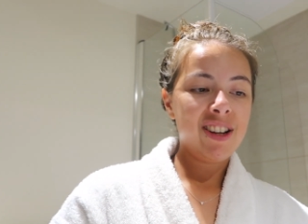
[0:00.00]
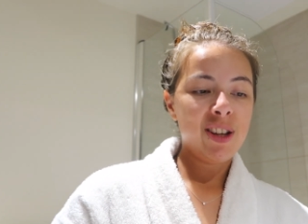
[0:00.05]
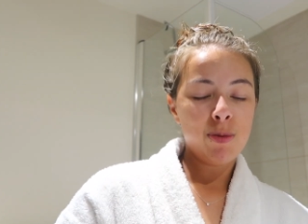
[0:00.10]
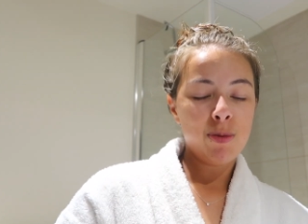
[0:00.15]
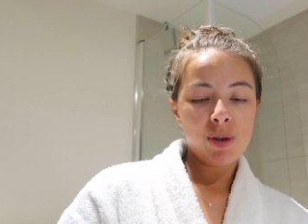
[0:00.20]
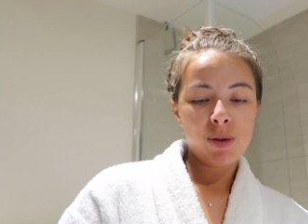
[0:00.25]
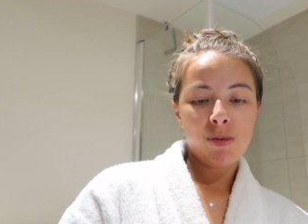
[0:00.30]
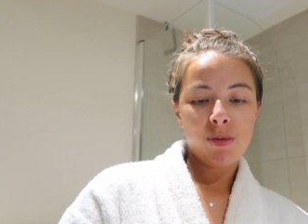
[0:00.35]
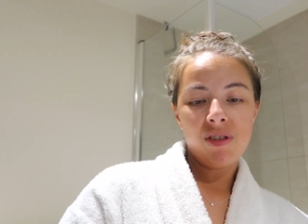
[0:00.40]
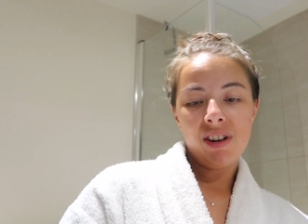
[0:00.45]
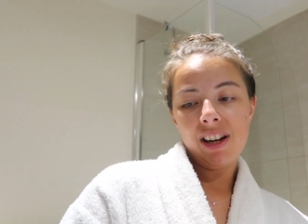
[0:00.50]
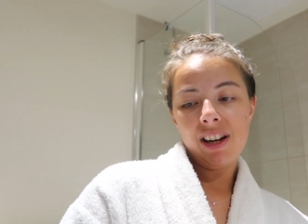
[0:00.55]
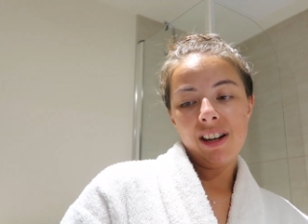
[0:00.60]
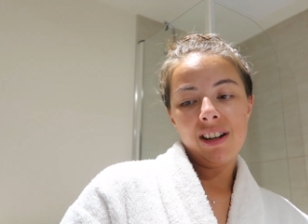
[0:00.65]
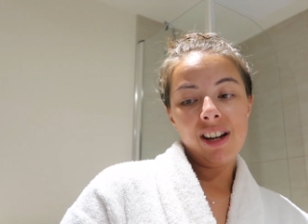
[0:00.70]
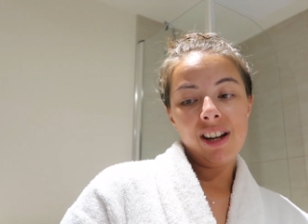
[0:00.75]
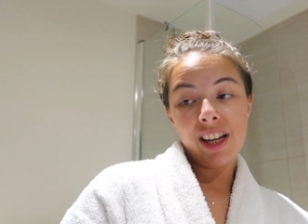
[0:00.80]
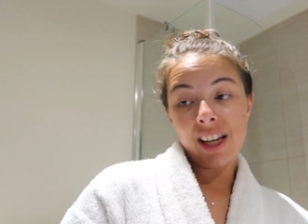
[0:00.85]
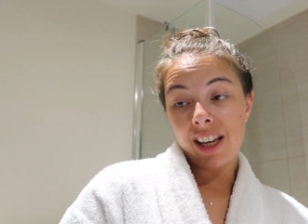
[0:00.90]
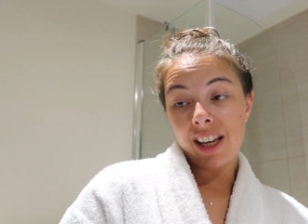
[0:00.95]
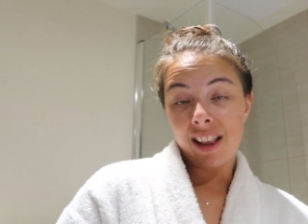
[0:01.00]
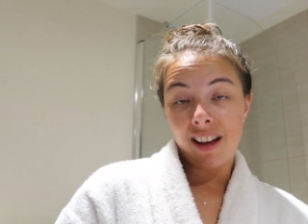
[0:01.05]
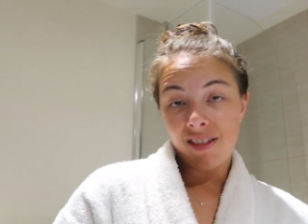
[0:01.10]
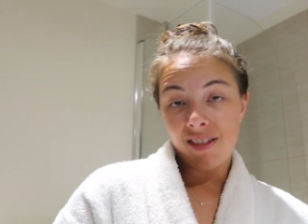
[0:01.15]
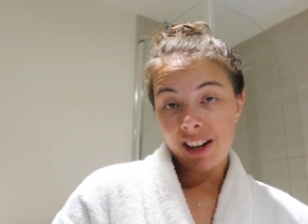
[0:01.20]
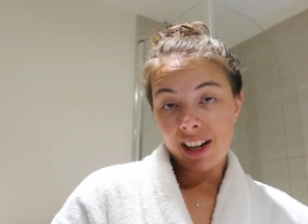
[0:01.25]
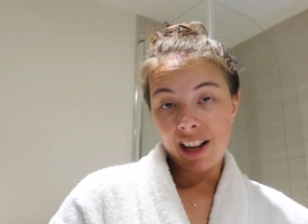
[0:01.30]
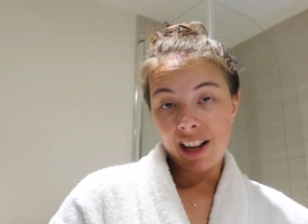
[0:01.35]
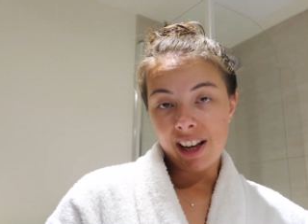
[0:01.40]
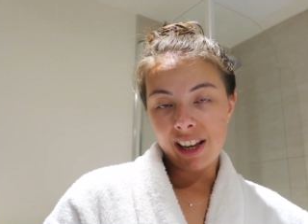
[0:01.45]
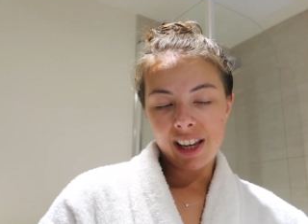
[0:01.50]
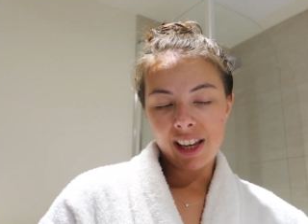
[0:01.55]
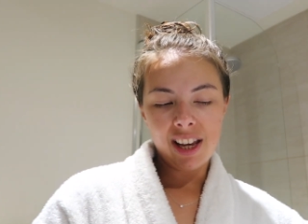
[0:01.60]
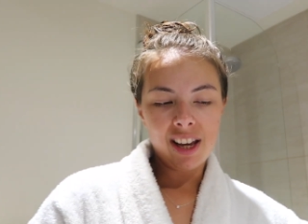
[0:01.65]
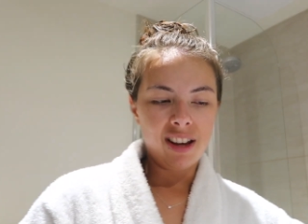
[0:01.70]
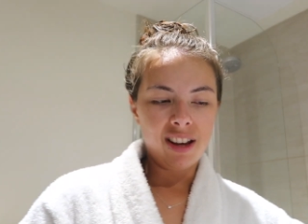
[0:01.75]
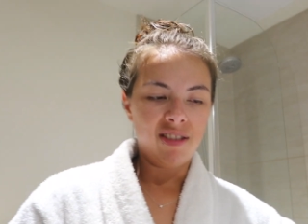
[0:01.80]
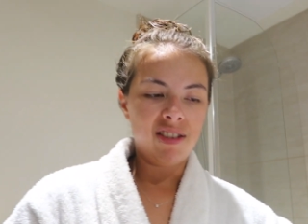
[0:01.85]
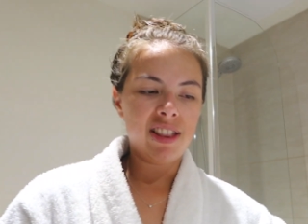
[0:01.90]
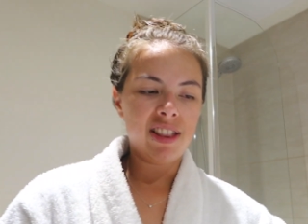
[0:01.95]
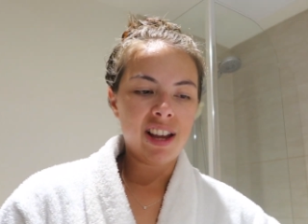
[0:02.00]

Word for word: you must be really unlucky, they really like you.